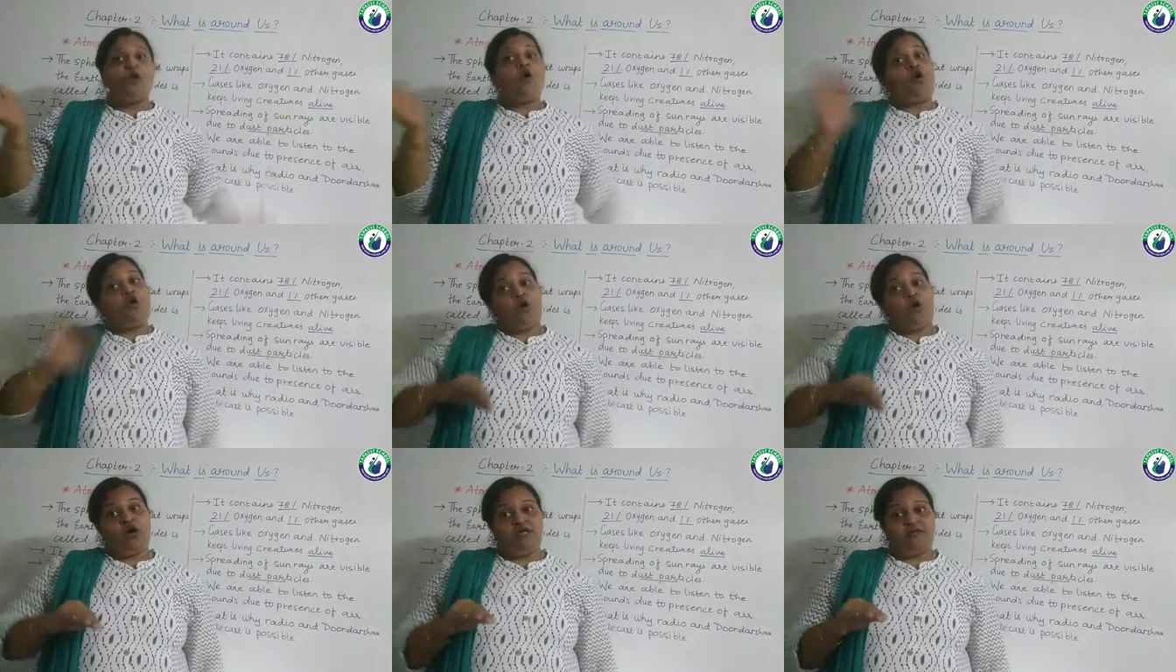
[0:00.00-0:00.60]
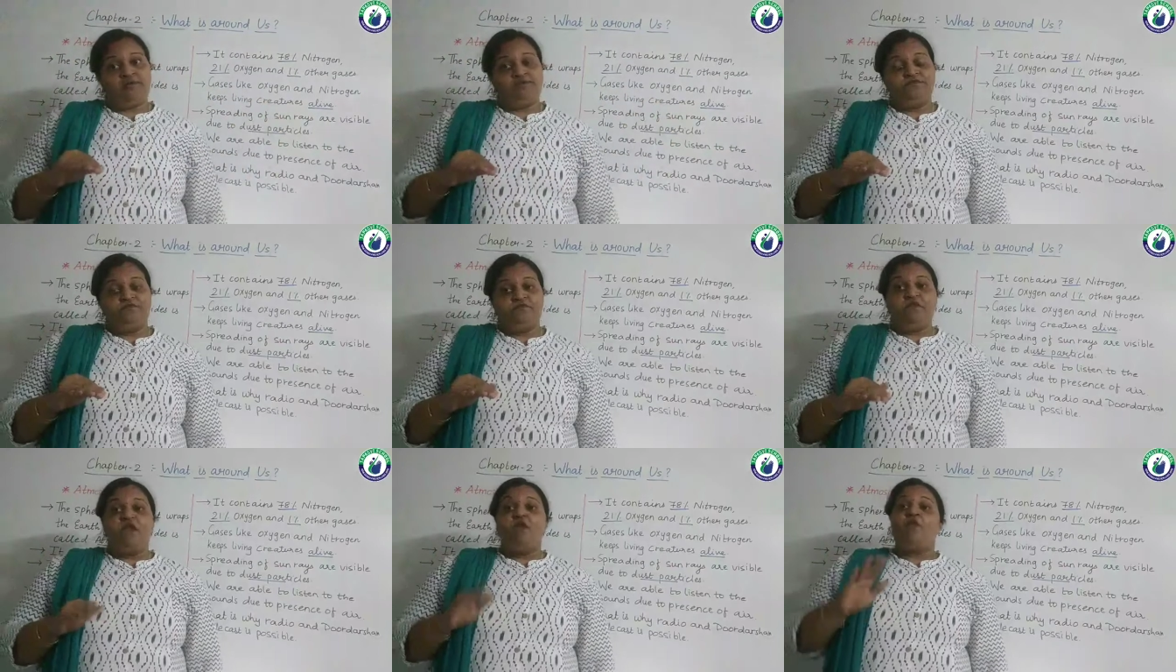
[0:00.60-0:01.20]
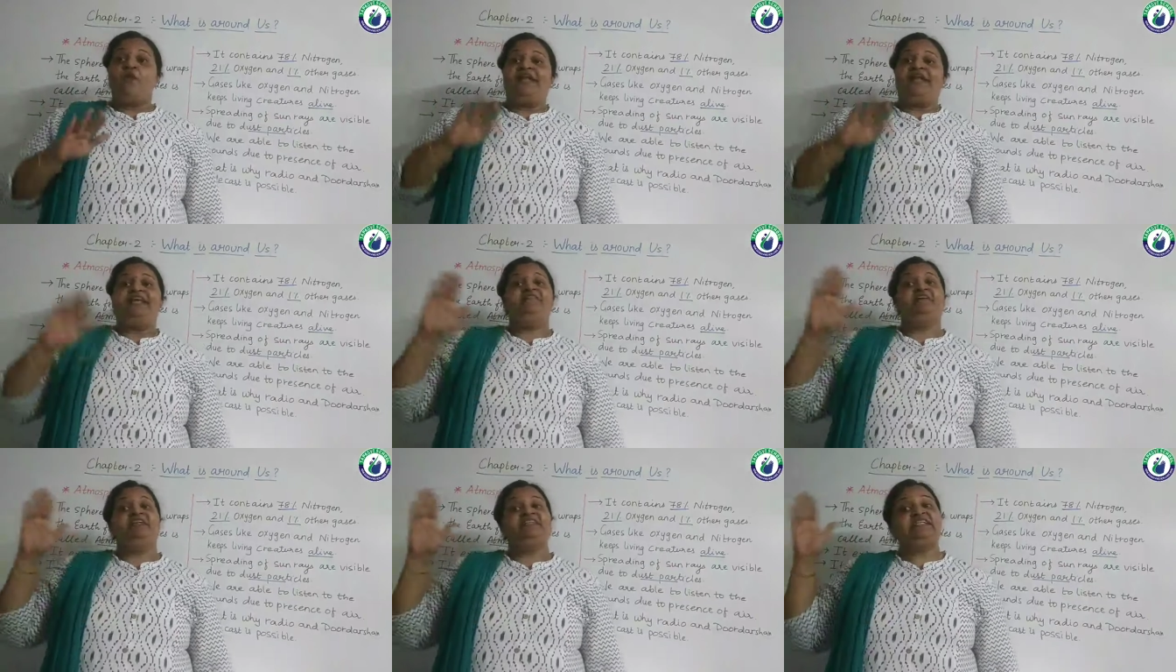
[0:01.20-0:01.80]
Or
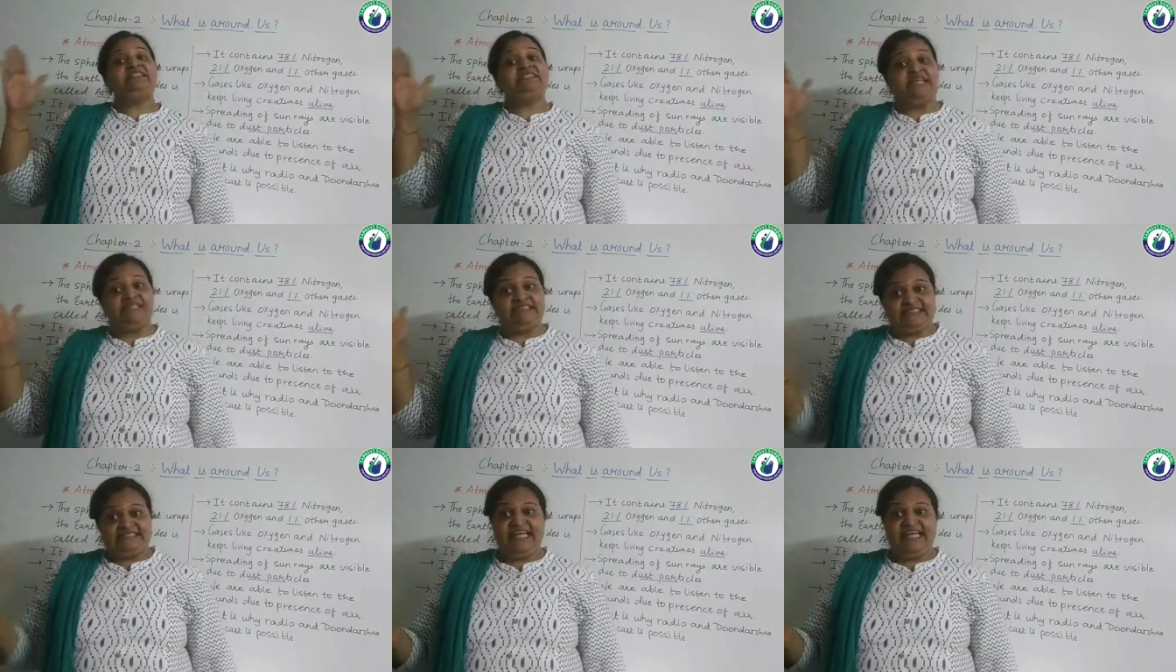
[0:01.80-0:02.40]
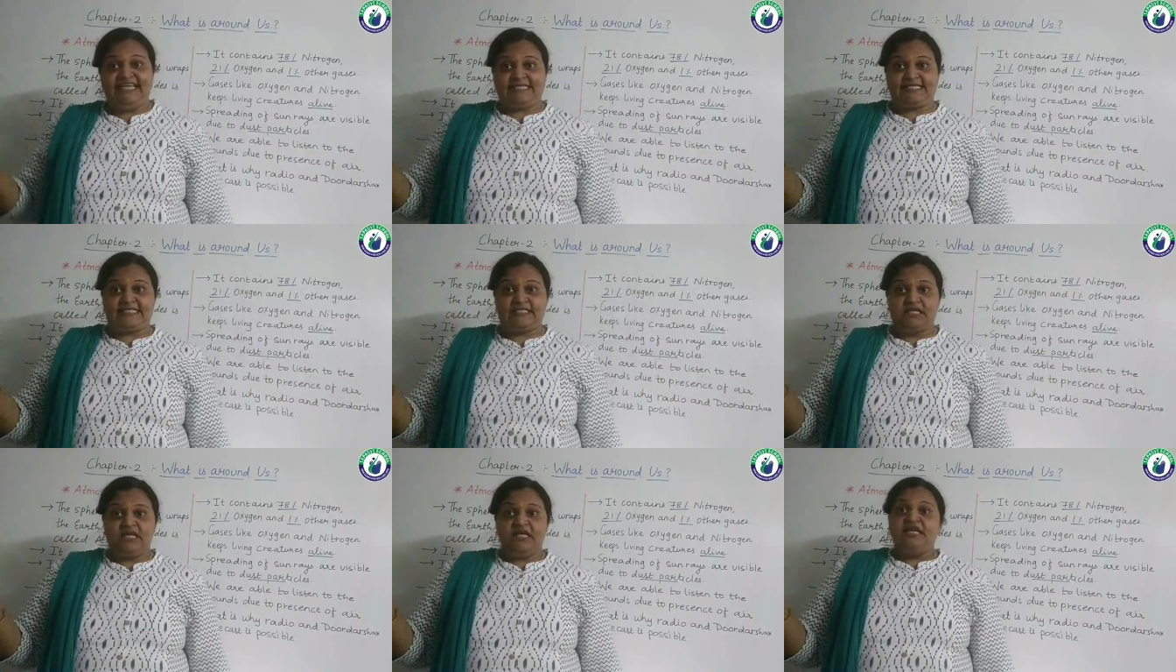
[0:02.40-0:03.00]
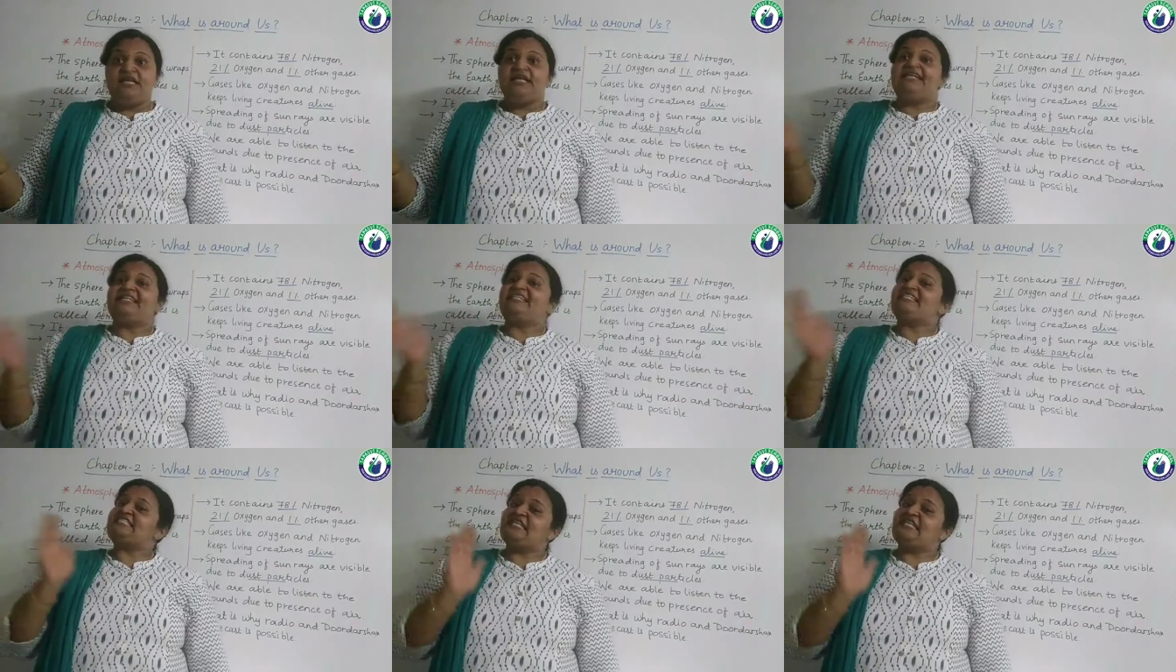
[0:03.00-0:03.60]
whenever the sun sets,
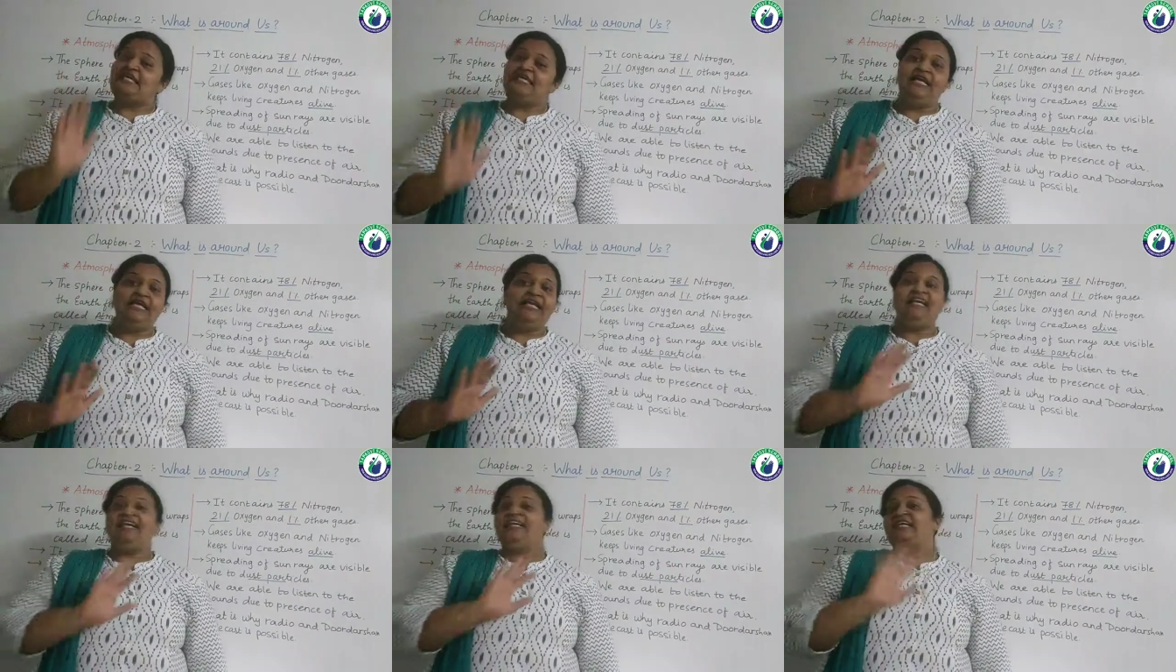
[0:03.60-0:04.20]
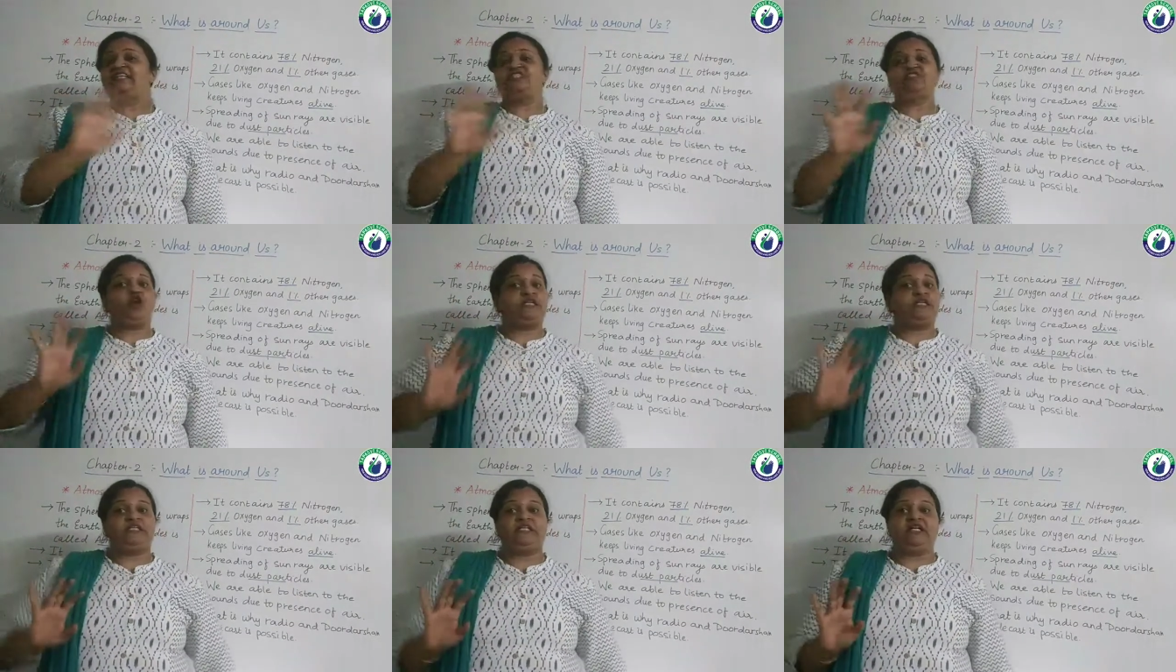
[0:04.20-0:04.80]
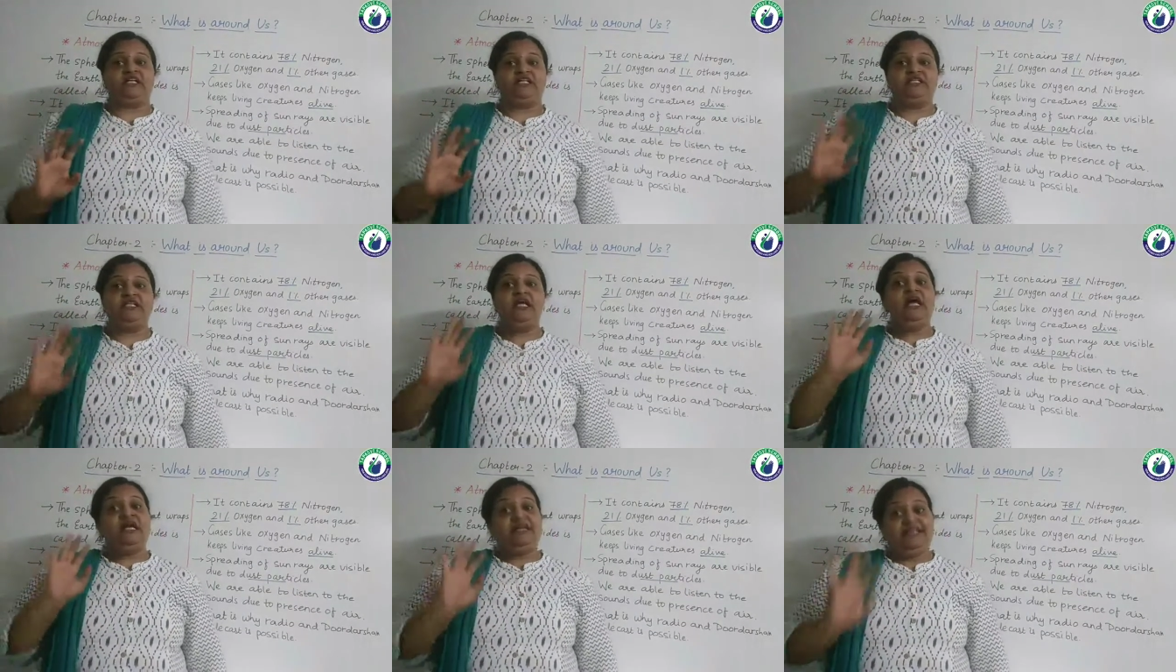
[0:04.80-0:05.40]
it suddenly does not
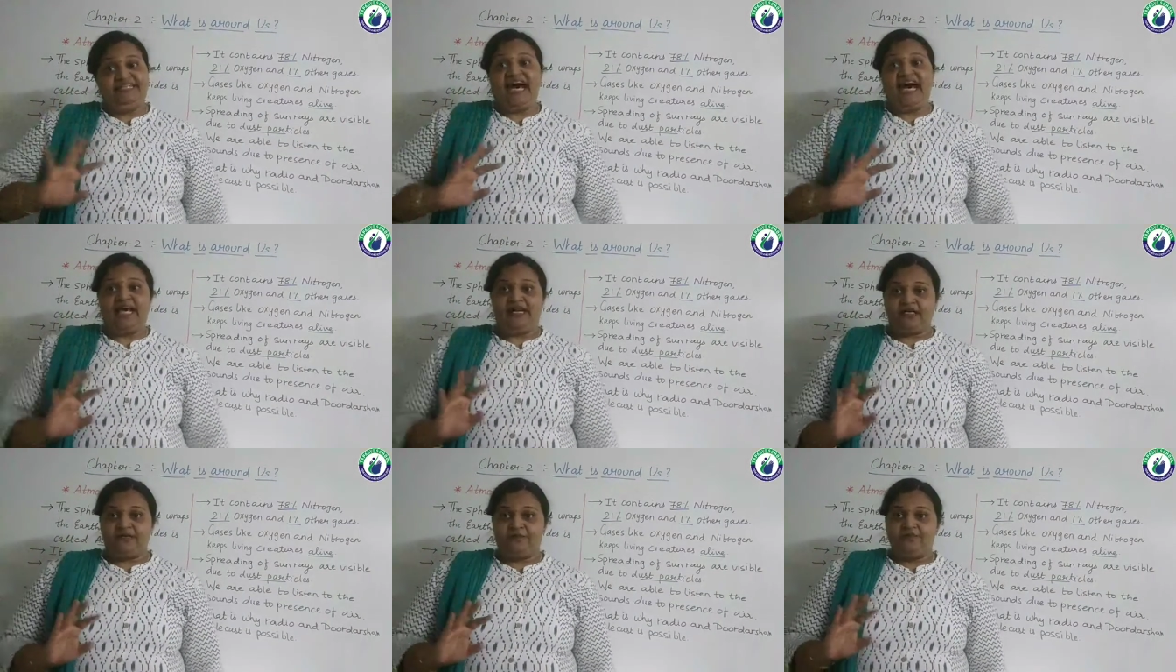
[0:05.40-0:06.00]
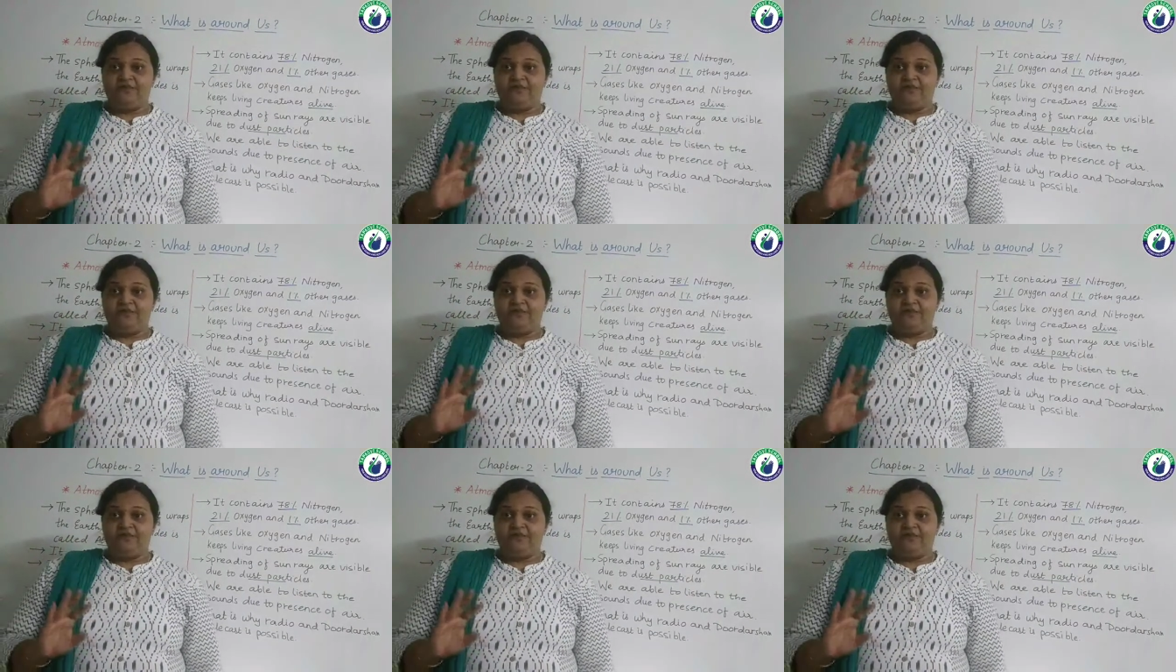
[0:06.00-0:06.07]
turn dark.